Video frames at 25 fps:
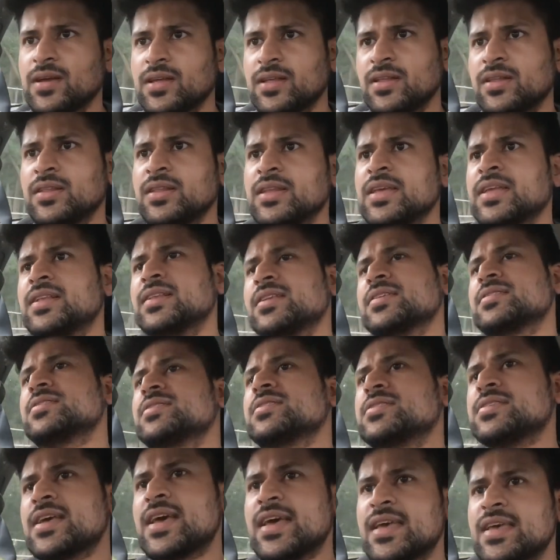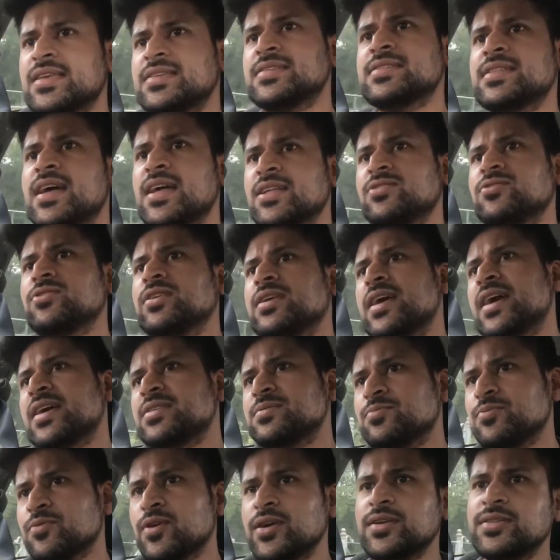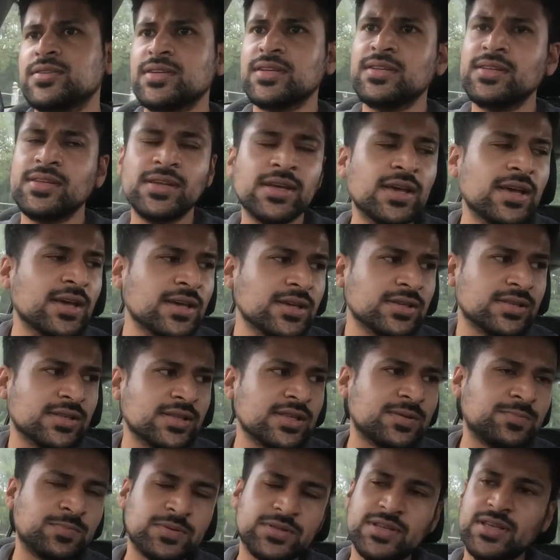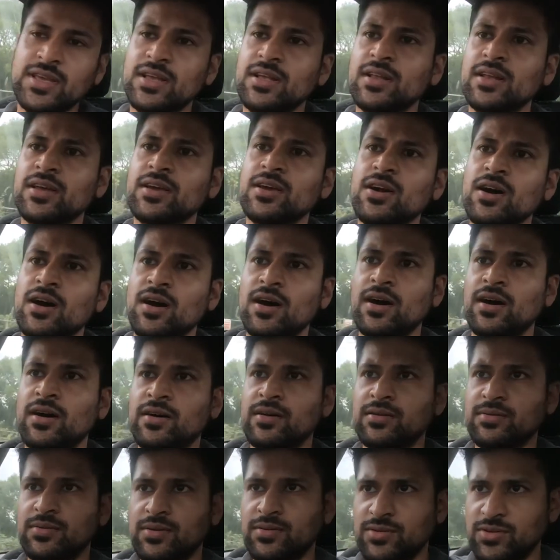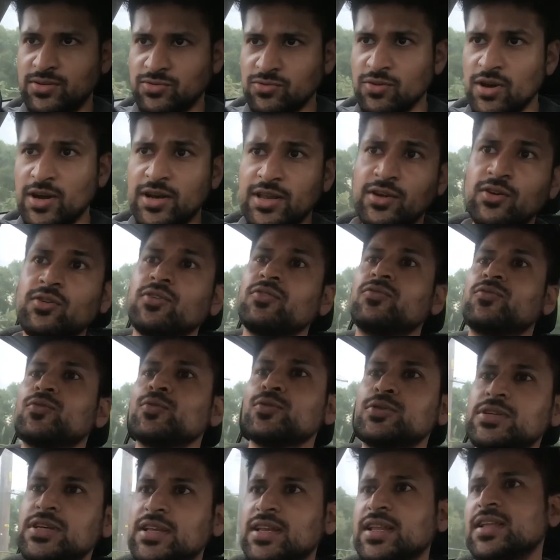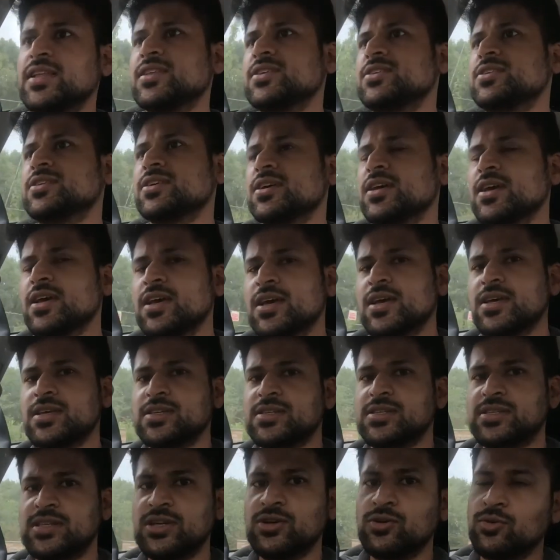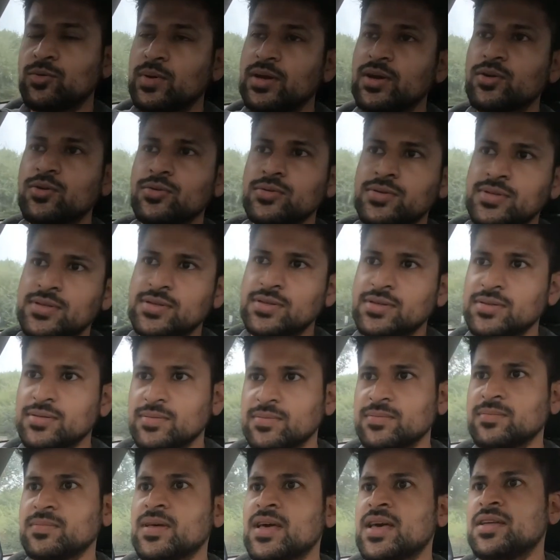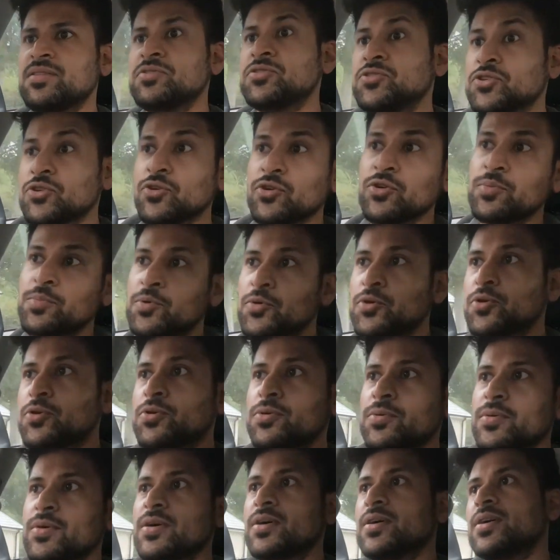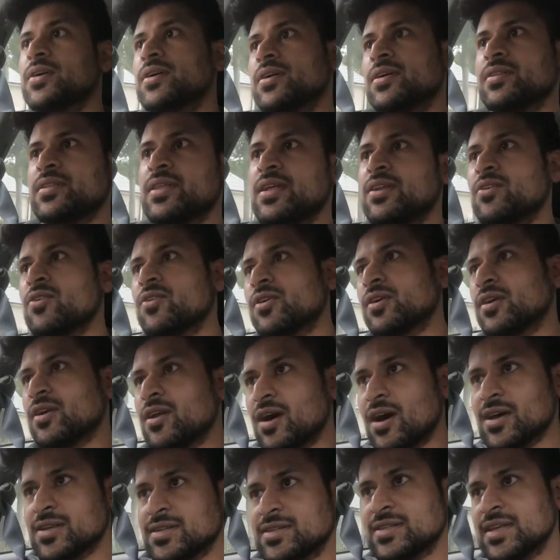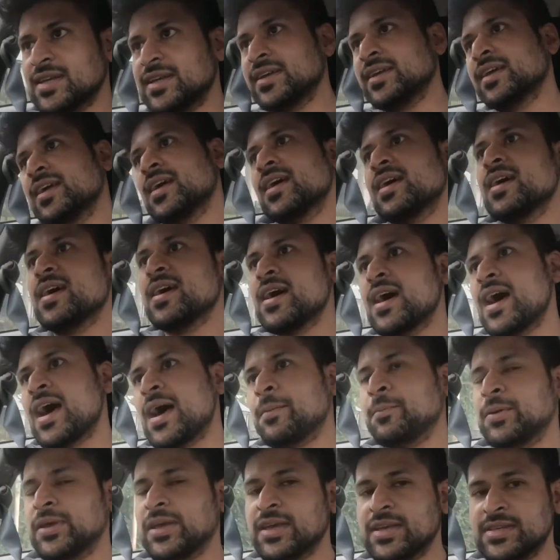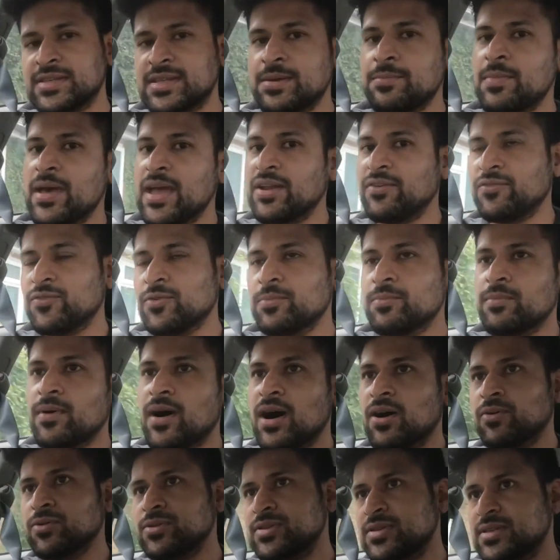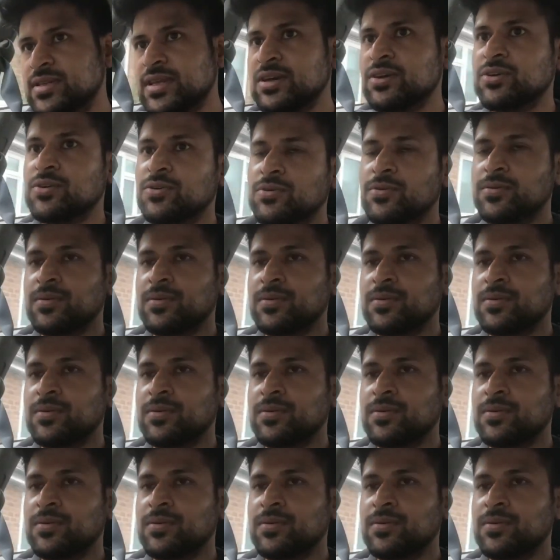Needless to say, it's naturally aspirated. So this particular car is riding on 14-inch steel wheels. They're durable, they're long-lasting, and because they're made from mild steel,